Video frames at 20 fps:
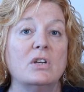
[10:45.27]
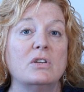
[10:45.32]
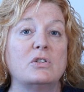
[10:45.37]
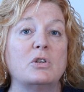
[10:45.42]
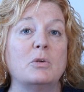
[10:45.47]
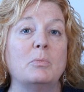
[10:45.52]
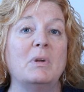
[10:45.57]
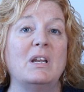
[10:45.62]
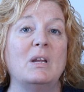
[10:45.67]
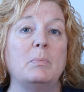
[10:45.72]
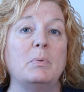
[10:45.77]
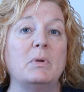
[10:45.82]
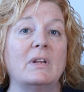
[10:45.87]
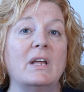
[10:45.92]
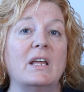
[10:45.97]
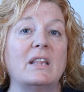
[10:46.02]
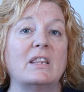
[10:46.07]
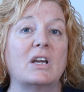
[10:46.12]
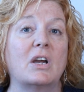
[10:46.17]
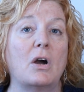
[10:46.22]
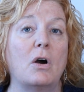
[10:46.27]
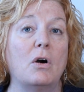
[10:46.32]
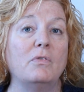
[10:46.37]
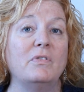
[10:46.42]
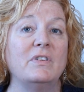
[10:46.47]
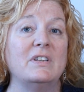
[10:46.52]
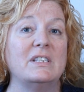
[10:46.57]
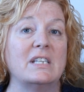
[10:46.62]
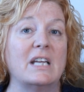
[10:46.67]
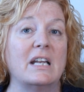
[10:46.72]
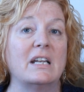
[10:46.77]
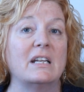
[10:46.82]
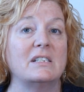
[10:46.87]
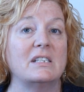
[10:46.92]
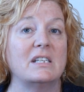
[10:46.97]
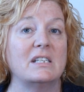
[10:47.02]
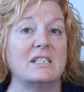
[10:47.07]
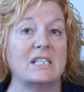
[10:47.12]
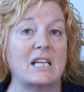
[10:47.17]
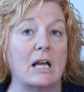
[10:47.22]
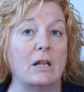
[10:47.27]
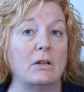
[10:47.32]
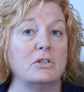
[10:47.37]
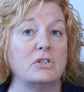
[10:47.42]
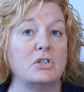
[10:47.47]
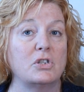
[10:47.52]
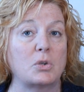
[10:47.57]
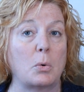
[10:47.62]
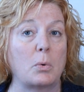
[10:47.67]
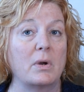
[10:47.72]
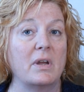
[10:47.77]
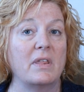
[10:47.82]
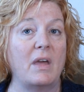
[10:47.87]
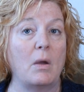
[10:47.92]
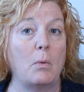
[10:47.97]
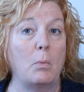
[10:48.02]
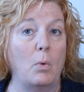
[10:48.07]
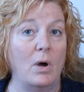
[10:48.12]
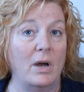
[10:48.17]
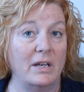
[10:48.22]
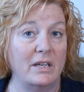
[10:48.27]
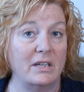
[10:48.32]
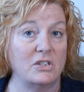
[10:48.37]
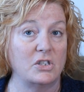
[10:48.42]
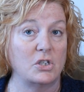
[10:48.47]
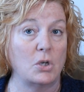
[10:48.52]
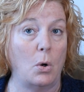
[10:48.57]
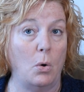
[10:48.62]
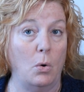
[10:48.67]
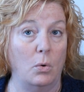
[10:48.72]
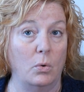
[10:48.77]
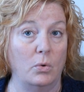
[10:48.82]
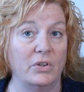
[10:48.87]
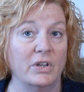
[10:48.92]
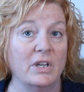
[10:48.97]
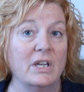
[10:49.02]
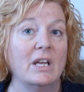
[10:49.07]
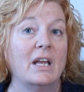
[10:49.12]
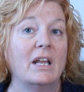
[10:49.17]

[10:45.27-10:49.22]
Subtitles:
to manipulate the COVID data to tell a story they wanted told,